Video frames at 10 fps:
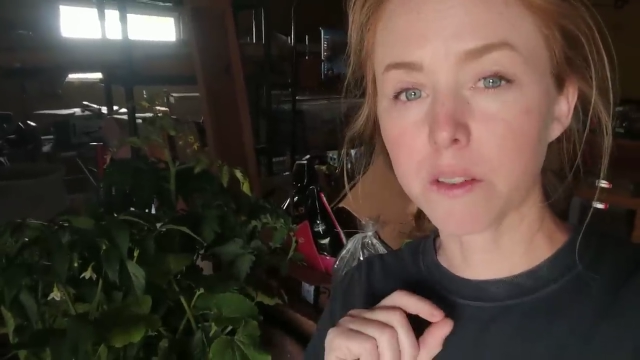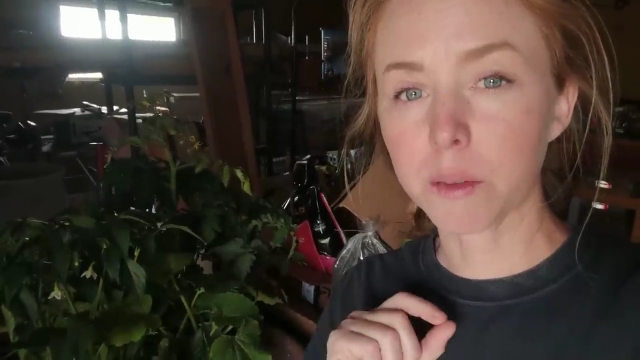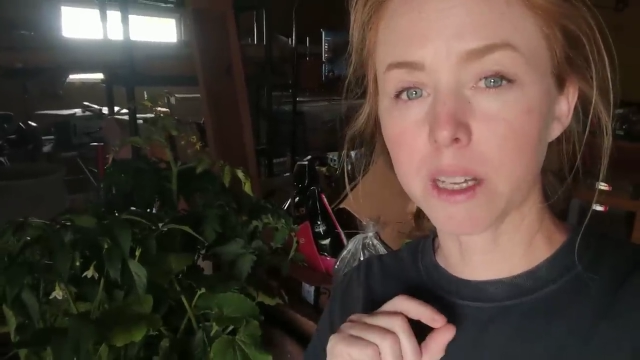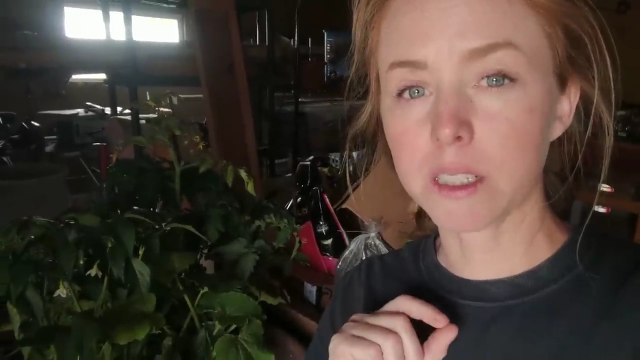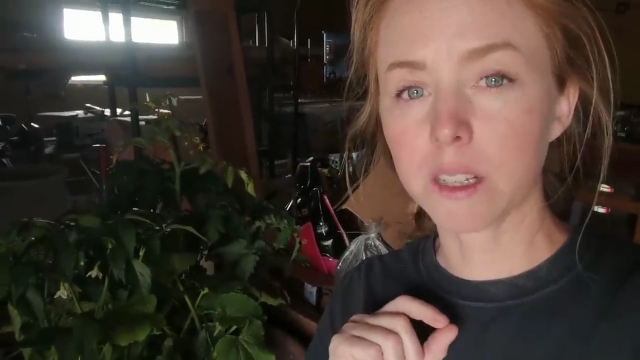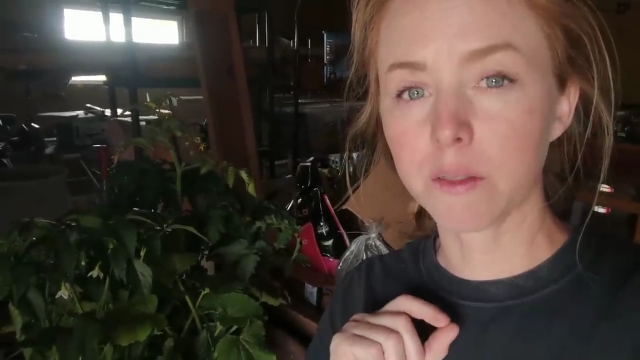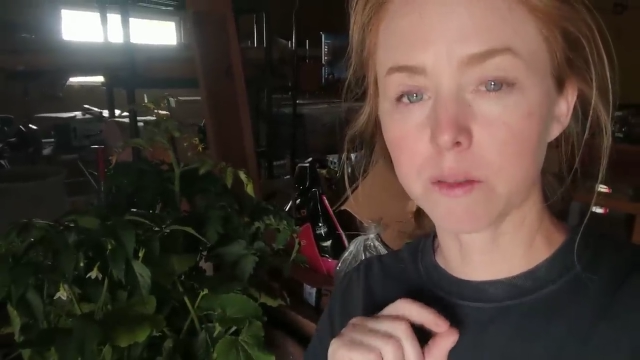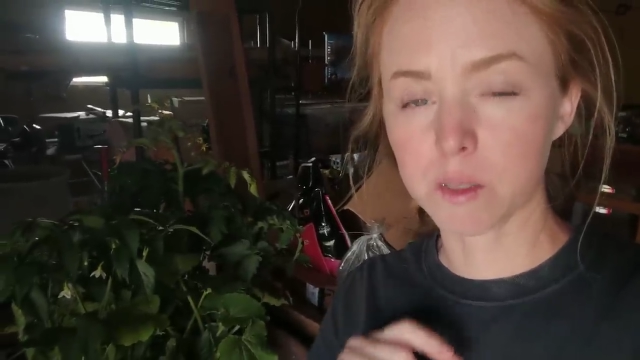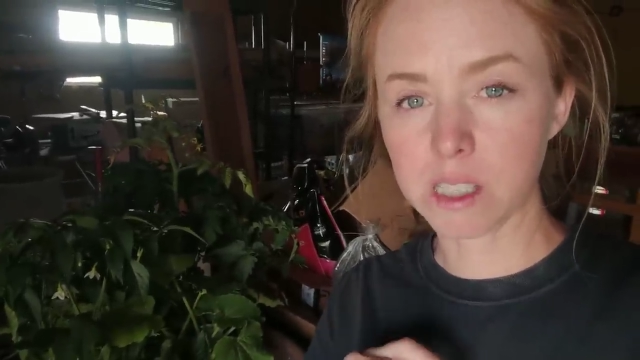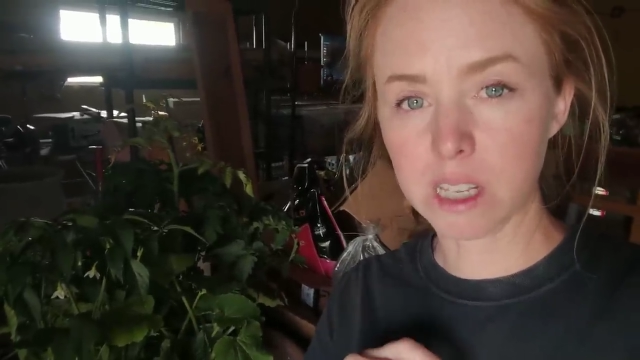you're planting
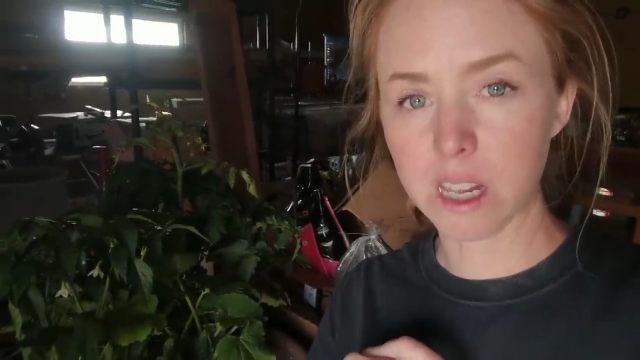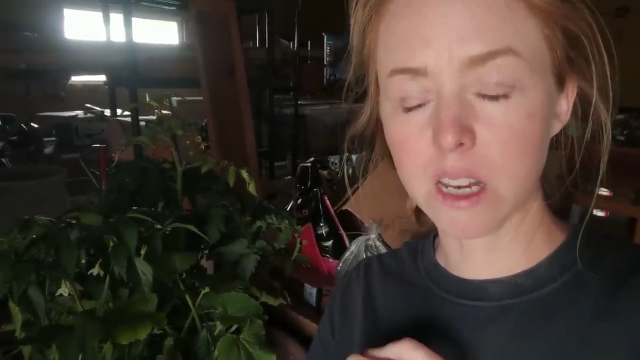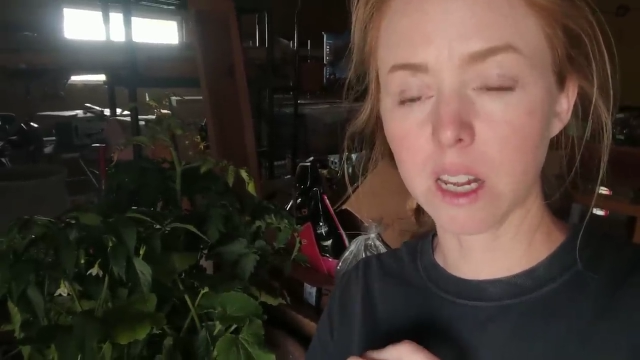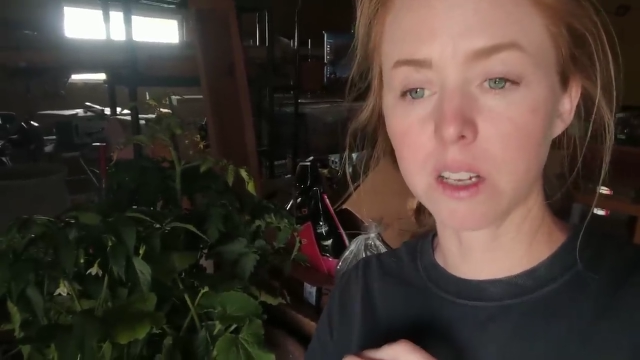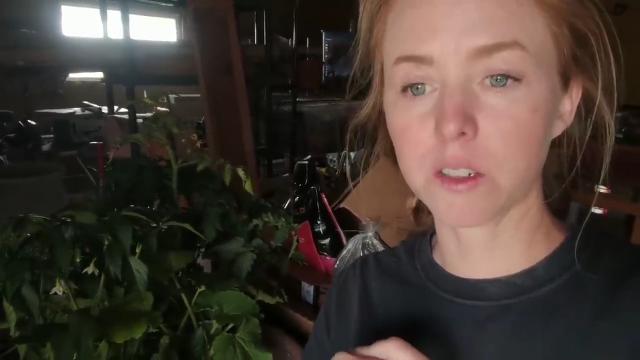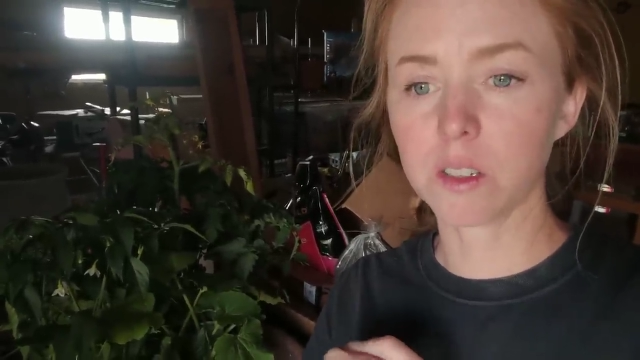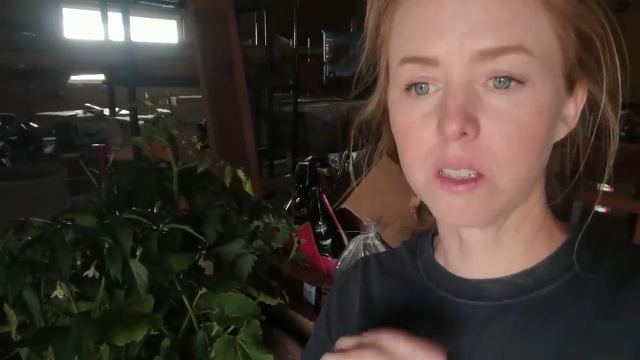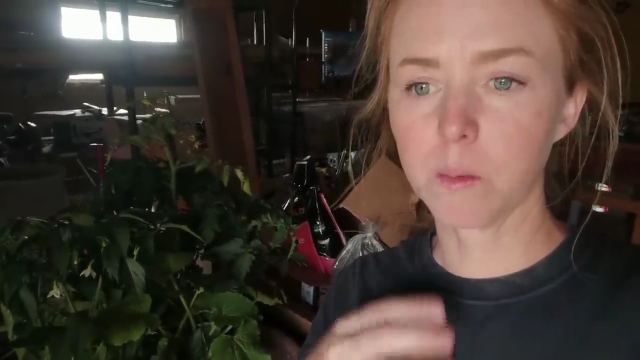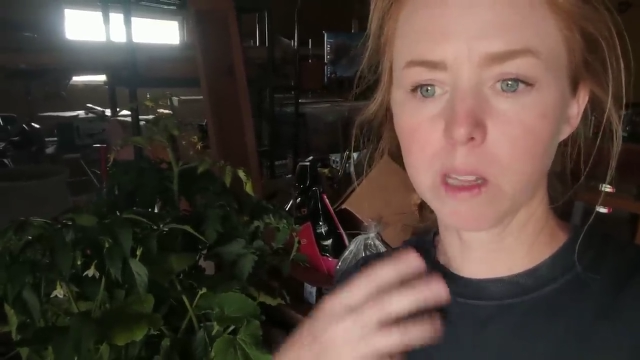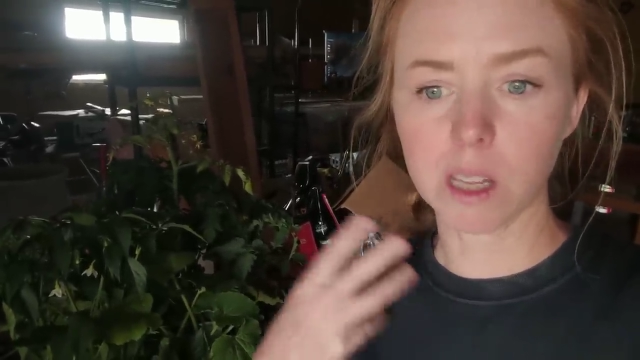from seed and you're doing
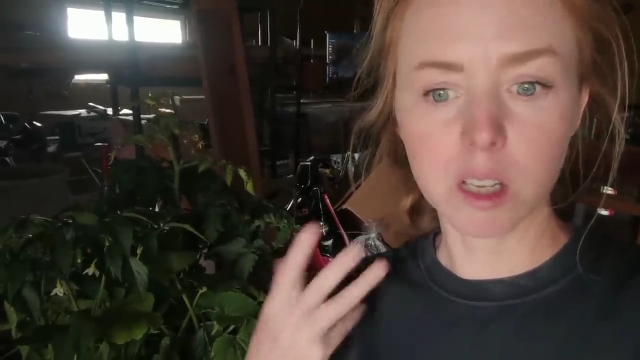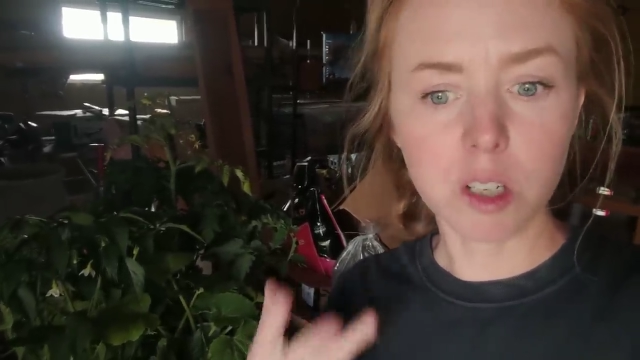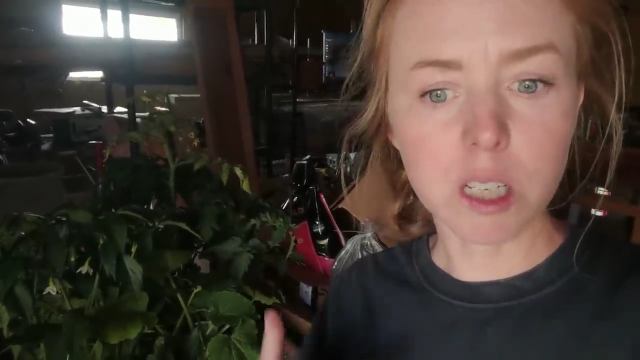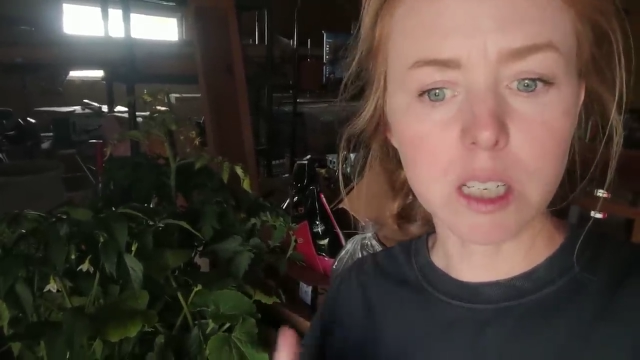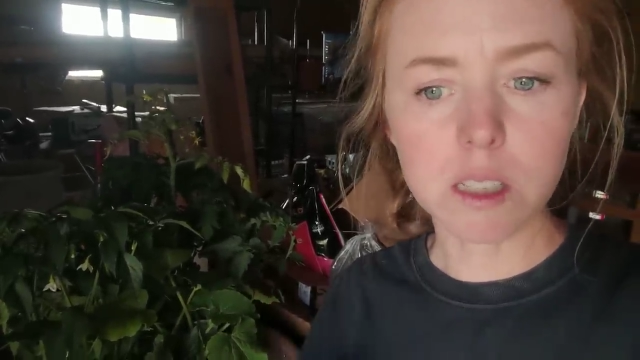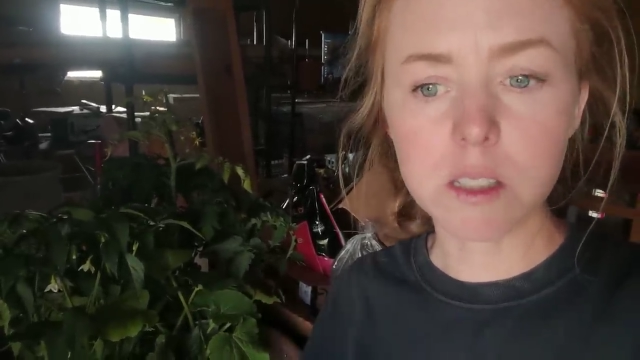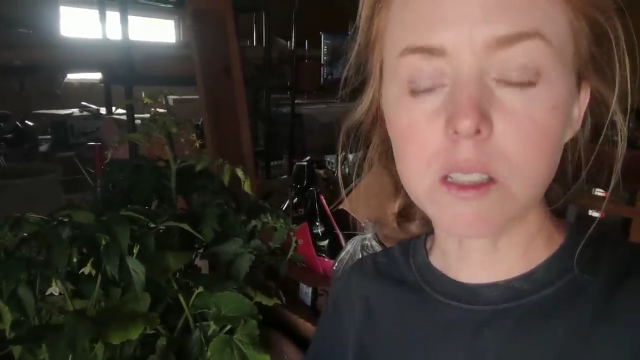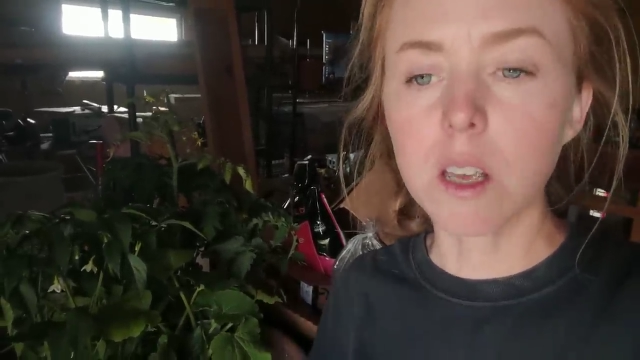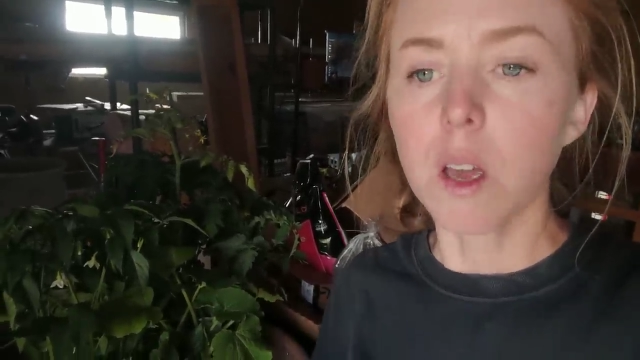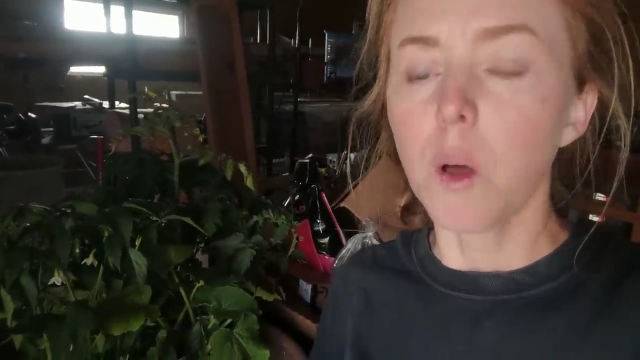something like greens,